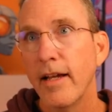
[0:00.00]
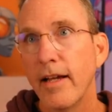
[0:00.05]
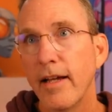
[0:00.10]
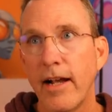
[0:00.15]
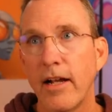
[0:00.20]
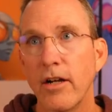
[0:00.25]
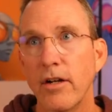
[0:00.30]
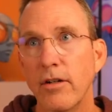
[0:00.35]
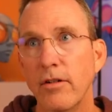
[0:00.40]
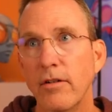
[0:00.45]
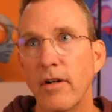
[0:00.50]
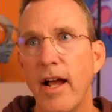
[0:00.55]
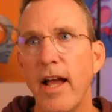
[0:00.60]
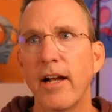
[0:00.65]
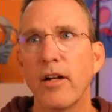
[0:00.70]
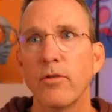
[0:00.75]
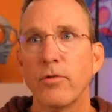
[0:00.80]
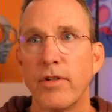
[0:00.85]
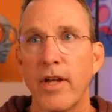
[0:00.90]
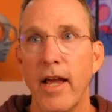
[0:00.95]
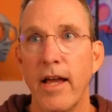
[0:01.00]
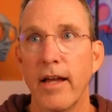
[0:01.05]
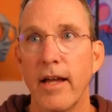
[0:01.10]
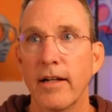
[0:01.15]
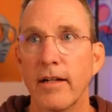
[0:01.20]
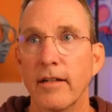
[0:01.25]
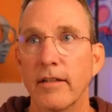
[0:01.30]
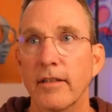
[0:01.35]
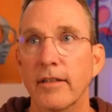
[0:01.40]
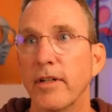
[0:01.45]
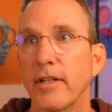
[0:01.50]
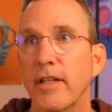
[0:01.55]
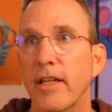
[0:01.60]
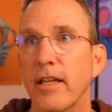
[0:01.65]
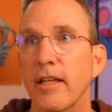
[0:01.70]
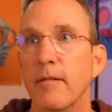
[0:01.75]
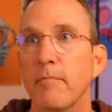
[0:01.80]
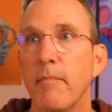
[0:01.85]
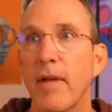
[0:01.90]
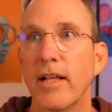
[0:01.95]
Echo, echo tag. One
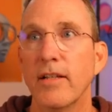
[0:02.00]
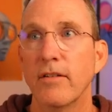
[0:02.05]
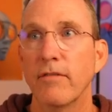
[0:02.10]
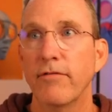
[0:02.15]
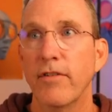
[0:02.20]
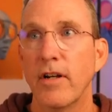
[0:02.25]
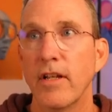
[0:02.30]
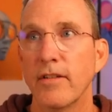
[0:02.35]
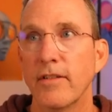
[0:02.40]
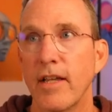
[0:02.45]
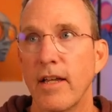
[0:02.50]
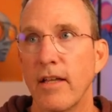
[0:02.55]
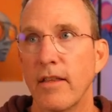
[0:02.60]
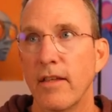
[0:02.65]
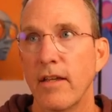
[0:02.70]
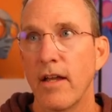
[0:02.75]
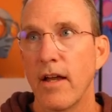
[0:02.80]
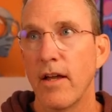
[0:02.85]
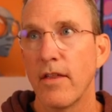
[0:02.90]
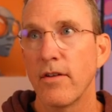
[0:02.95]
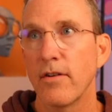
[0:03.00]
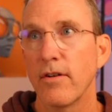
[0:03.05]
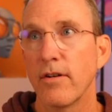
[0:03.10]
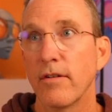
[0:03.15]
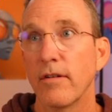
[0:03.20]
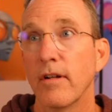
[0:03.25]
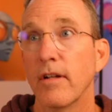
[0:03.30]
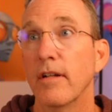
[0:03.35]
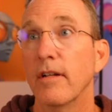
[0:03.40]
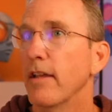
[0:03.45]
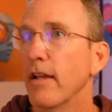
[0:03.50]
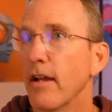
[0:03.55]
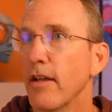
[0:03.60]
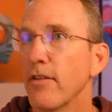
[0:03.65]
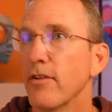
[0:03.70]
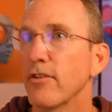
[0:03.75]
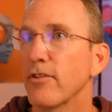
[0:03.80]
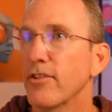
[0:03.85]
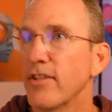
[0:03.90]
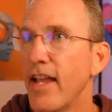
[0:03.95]
kid makes a funny sound, the other the
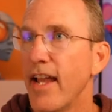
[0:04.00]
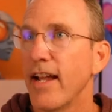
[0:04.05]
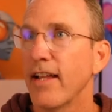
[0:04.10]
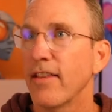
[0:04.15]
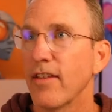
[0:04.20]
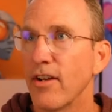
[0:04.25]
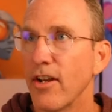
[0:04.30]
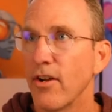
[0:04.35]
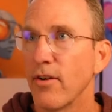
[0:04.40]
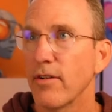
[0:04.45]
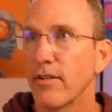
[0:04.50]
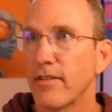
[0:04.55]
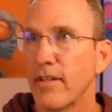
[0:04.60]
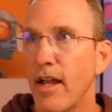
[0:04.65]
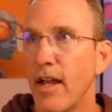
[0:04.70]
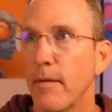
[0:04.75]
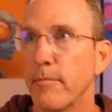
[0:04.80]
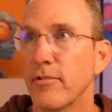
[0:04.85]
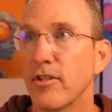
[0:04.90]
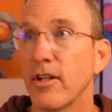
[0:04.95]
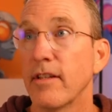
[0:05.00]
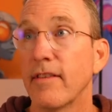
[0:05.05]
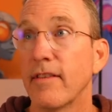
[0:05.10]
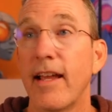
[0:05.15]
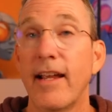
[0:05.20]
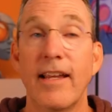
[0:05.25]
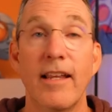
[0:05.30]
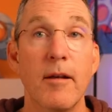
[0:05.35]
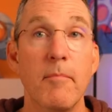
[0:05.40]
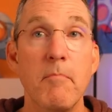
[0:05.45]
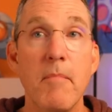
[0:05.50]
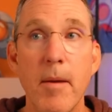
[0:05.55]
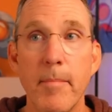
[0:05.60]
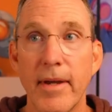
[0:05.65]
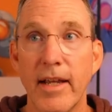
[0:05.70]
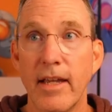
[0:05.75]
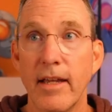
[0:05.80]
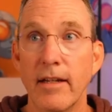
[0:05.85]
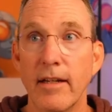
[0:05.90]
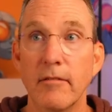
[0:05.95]
others tag the nearest object that can
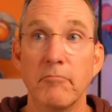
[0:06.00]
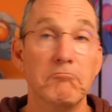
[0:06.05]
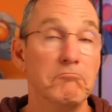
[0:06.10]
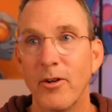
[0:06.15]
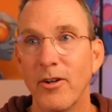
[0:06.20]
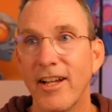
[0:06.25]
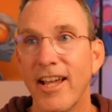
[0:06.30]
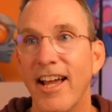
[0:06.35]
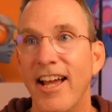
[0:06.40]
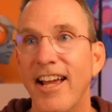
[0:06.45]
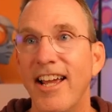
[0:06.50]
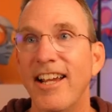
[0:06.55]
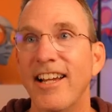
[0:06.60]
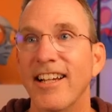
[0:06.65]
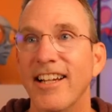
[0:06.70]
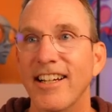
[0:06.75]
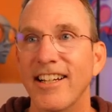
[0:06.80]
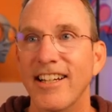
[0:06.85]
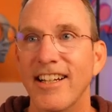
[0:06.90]
mimic it, okay?